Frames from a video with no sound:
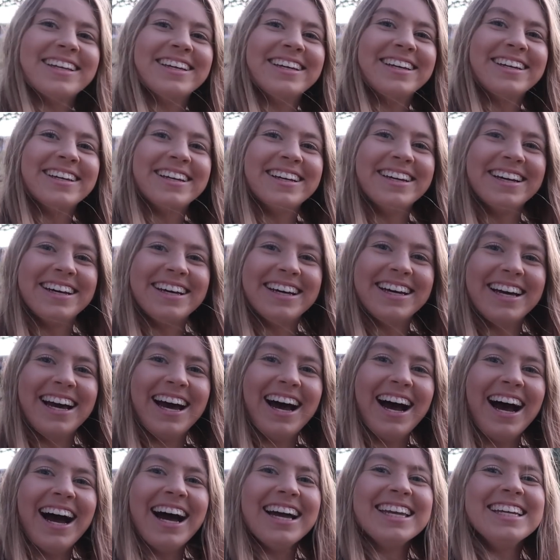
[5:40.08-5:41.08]
the
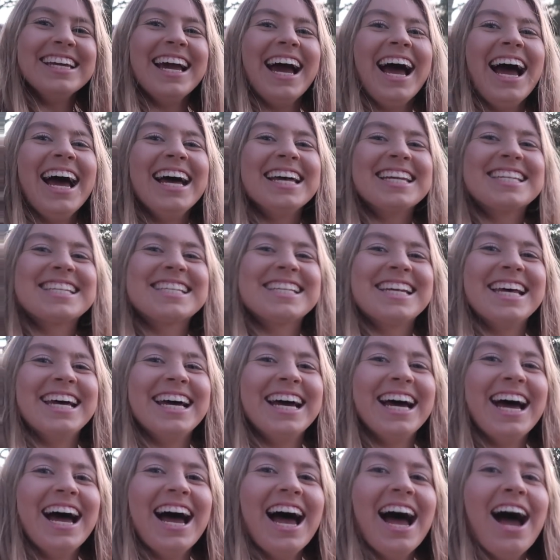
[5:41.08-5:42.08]
top. Yes.
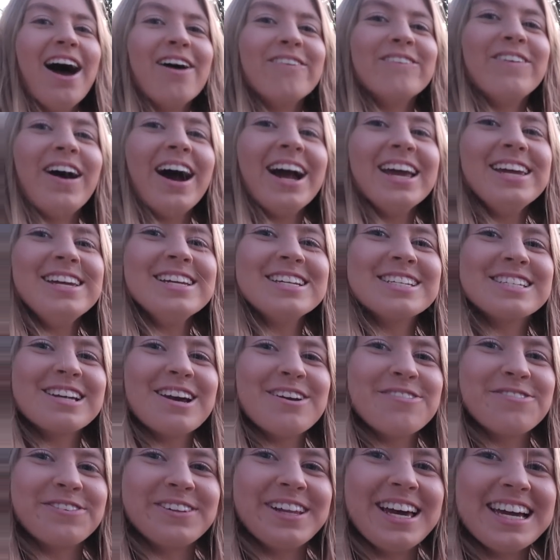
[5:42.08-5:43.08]
Why are you so
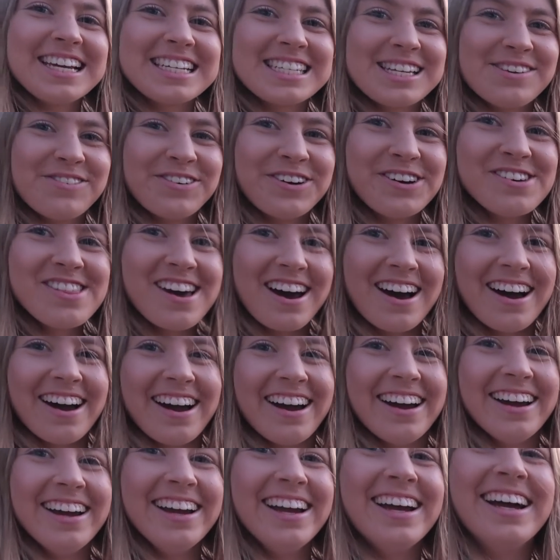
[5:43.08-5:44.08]
flexible though?
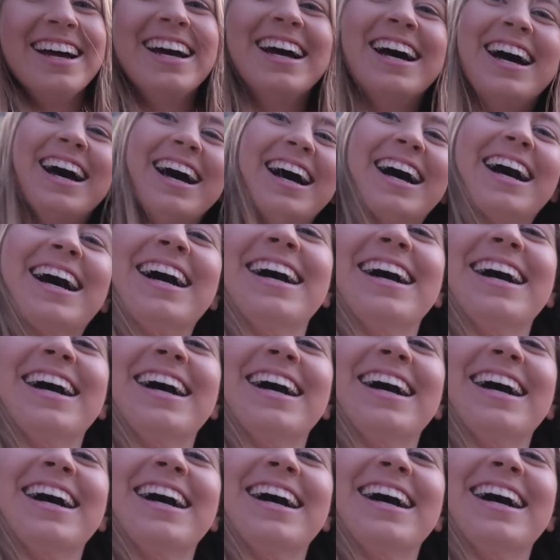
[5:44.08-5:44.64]
I'm